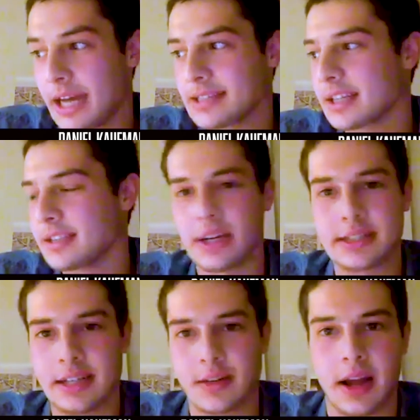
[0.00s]
guys like
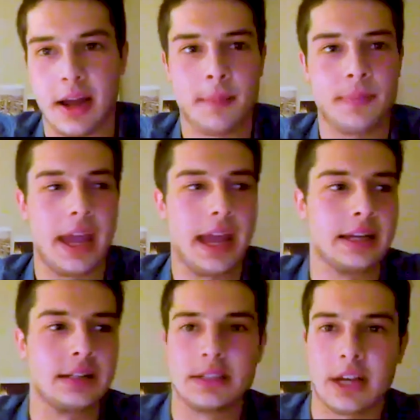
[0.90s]
Devontae Graham
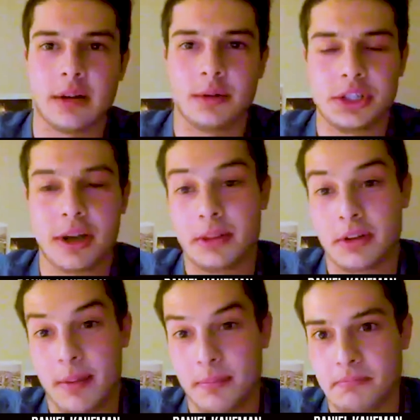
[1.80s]
and Terry Rozier, I mean,
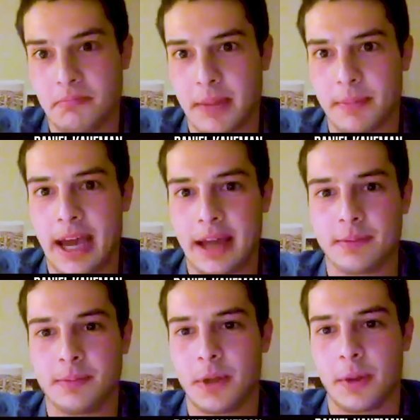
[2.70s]
they're not like bad.
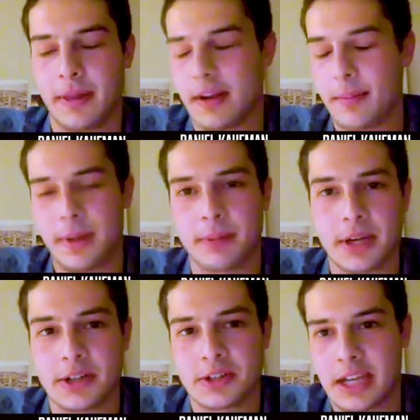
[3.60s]
They're not bad
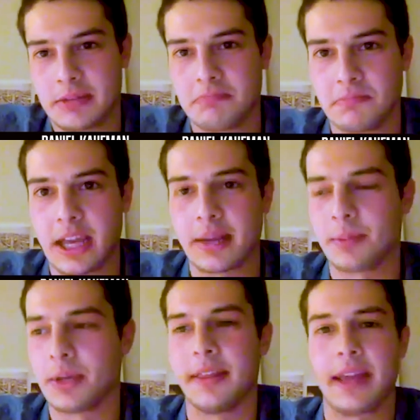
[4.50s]
players. They can
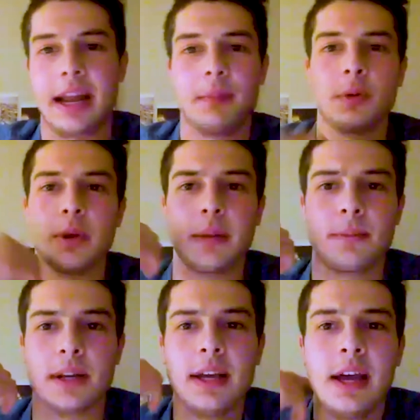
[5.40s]
play and they can help you win,
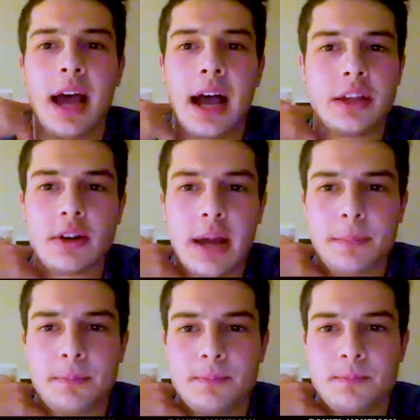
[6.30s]
but you're
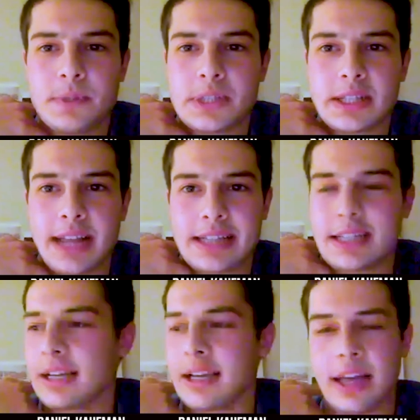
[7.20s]
not
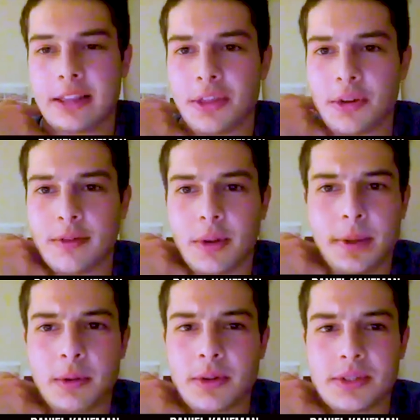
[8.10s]
selecting at the 3rd overall
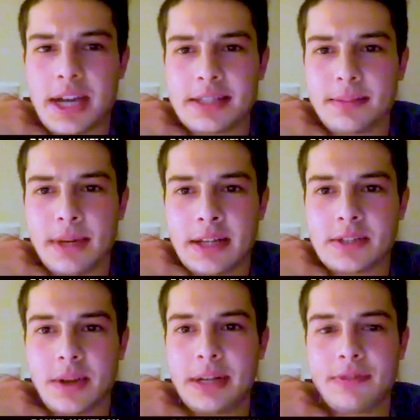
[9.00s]
pick with those guys in mind.
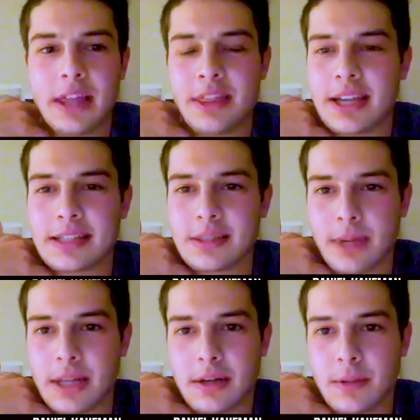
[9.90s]
So, I mean, if they think it's
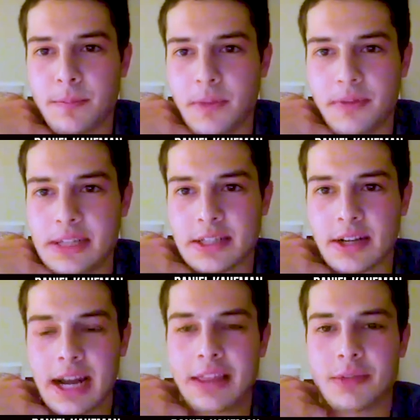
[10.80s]
LaMelo, if he's
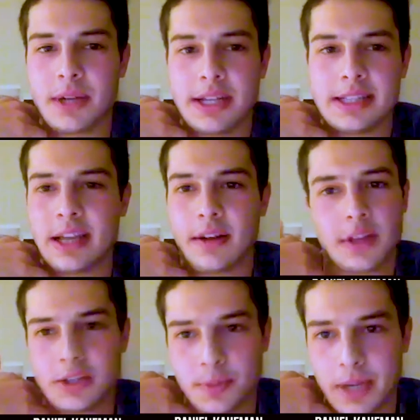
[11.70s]
their guy at 3 and he's there,
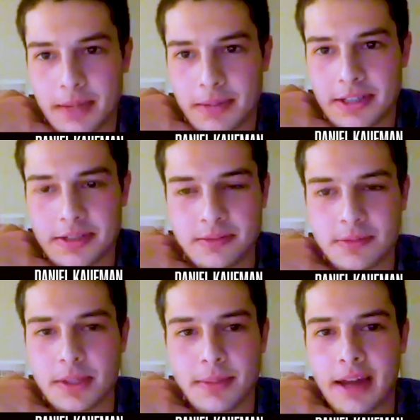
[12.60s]
they should pick him. It doesn't
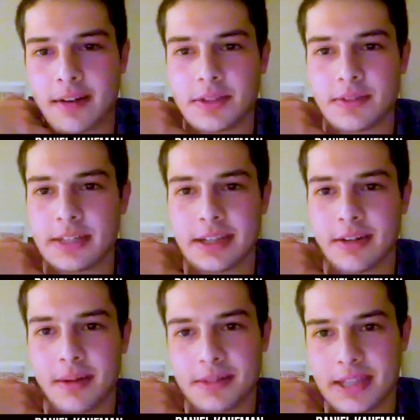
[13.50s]
really matter if Devontae
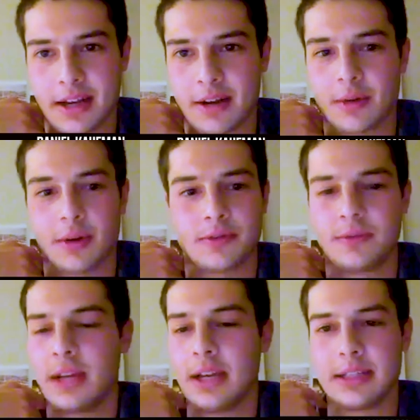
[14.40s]
Graham is there or
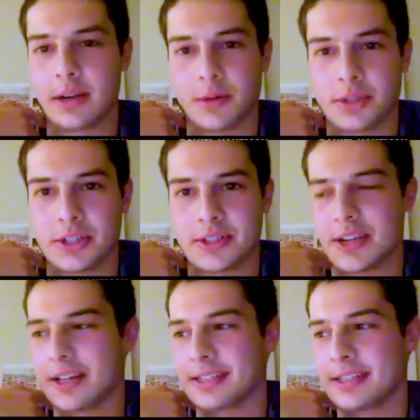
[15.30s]
Terry Rozier is
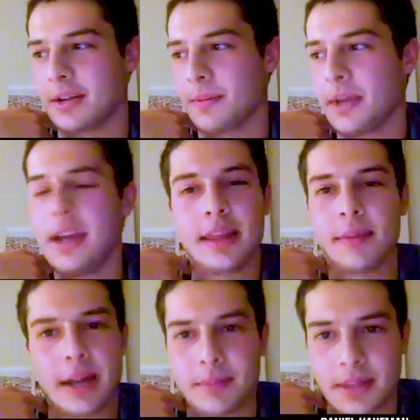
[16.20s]
there because,
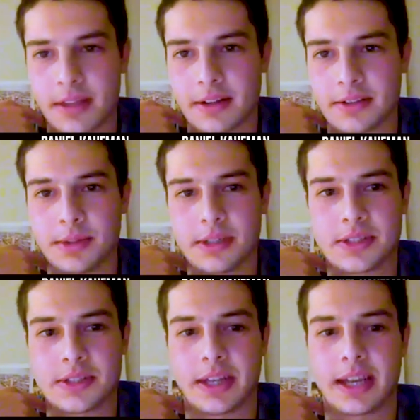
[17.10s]
they might not be there in 2
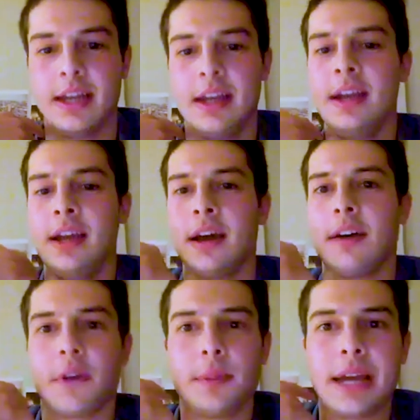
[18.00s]
years. So, like,
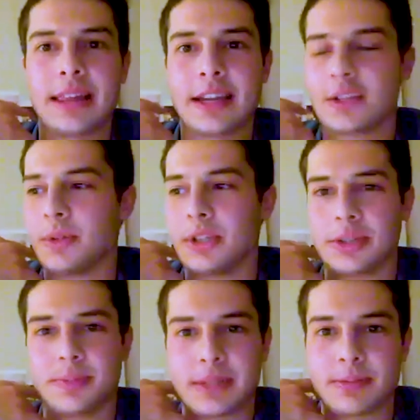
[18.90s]
for me, I think it's really
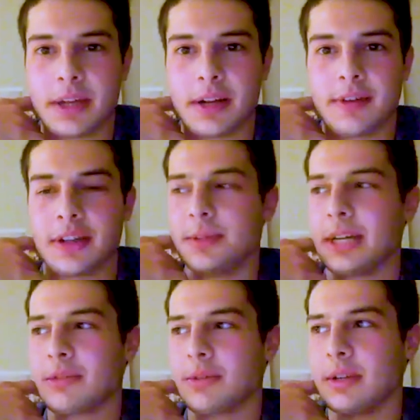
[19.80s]
just best player available
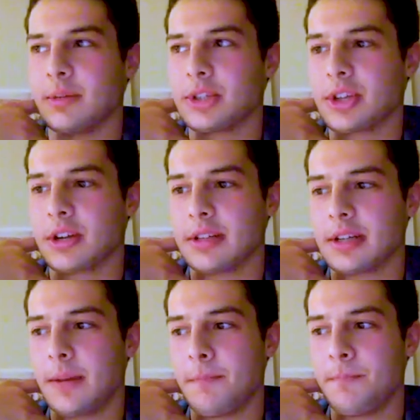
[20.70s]
at 3 with Charlotte.
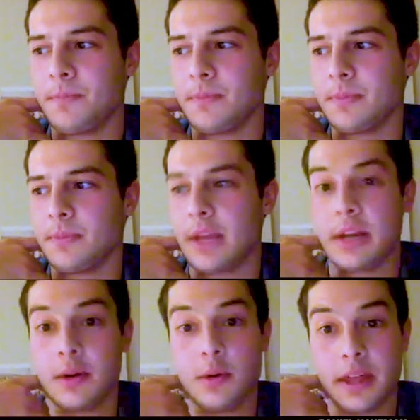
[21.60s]

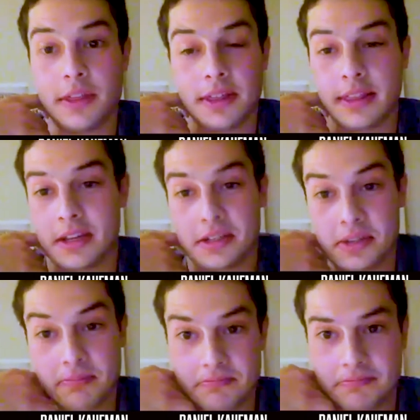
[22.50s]
And, who they think that
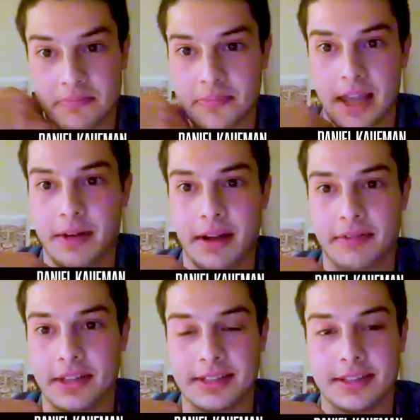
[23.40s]
is, I don't
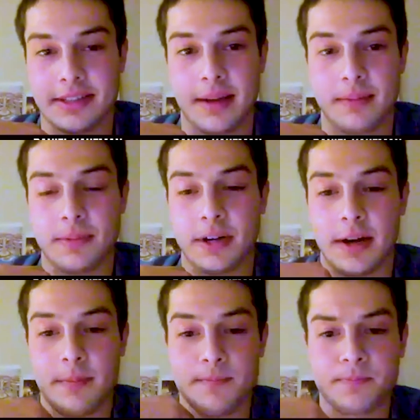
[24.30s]
have the intel on that. But
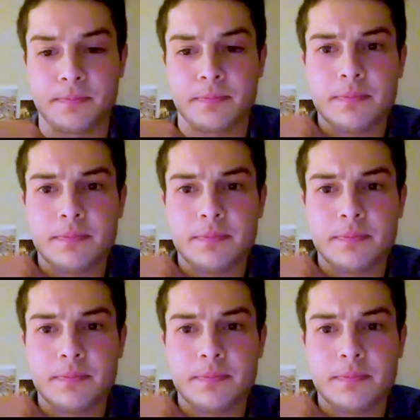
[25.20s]
and